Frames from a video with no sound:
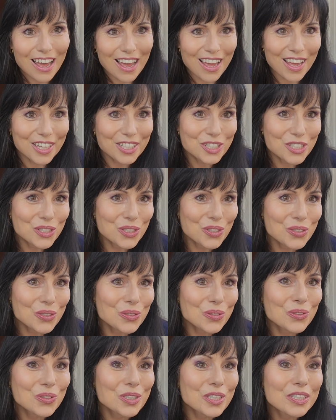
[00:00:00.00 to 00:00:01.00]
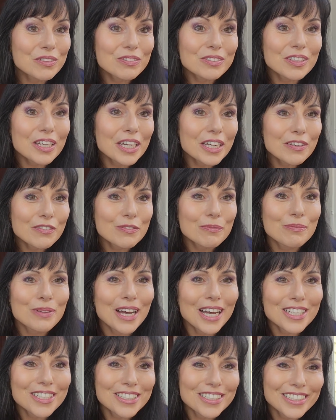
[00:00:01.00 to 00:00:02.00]
and to live life
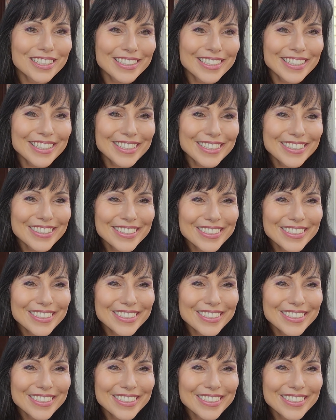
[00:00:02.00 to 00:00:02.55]
passionately.